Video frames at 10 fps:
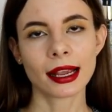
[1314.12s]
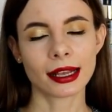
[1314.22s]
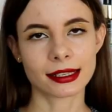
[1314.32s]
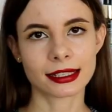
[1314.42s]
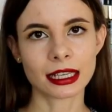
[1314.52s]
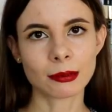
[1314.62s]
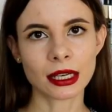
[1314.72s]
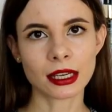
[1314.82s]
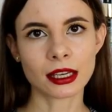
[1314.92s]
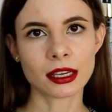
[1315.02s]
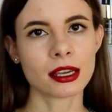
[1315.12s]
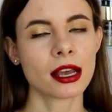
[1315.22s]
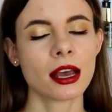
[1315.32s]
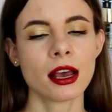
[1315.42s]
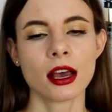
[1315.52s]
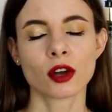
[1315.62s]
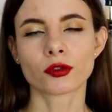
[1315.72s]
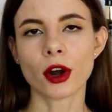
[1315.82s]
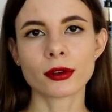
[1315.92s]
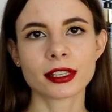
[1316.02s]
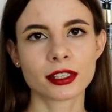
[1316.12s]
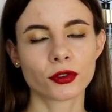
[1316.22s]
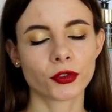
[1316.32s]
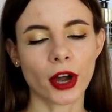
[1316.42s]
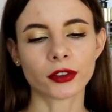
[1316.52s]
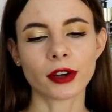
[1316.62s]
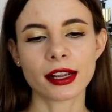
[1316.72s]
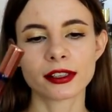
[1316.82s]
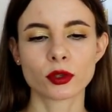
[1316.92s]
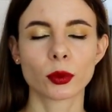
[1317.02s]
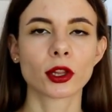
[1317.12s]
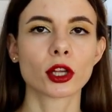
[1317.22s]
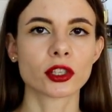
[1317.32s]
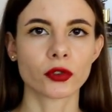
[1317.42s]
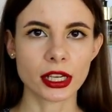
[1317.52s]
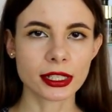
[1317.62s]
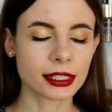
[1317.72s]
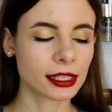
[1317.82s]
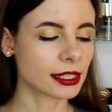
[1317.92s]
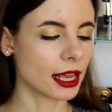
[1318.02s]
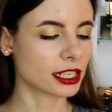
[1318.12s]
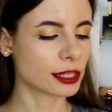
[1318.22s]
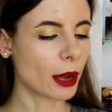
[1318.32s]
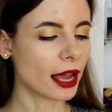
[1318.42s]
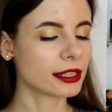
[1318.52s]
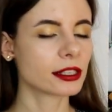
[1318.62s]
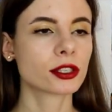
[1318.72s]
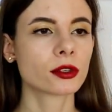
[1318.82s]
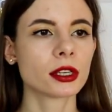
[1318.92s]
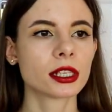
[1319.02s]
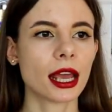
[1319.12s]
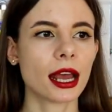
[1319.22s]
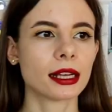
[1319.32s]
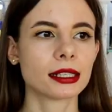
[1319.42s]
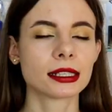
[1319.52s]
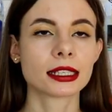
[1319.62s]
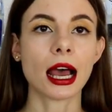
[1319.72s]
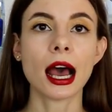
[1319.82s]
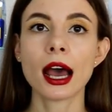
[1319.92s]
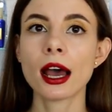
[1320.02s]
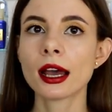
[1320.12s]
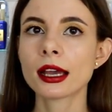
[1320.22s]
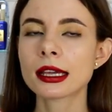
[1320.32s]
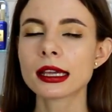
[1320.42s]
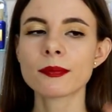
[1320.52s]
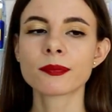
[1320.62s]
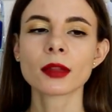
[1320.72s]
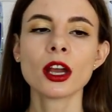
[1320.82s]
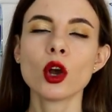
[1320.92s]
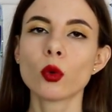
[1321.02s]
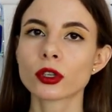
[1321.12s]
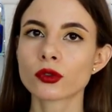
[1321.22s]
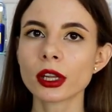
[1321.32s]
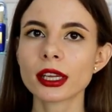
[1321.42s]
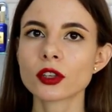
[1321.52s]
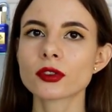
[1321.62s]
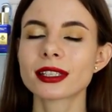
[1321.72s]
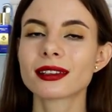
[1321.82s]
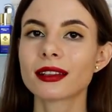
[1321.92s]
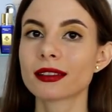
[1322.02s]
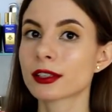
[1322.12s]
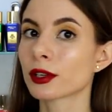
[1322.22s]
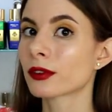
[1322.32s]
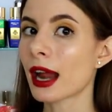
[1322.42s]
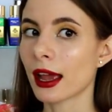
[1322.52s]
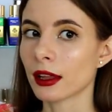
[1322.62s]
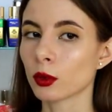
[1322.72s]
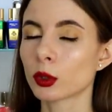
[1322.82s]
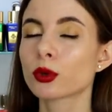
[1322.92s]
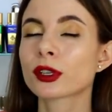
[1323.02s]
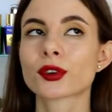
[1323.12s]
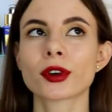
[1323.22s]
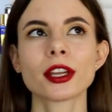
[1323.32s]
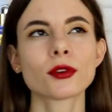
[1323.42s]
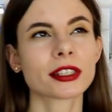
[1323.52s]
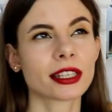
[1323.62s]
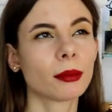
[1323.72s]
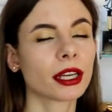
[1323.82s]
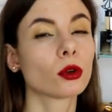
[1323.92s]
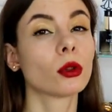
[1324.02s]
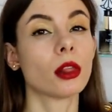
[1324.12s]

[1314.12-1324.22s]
Kazemi rose fragrance with lots of incense and spices to it. And I was really interested in Seren, which was created for somebody who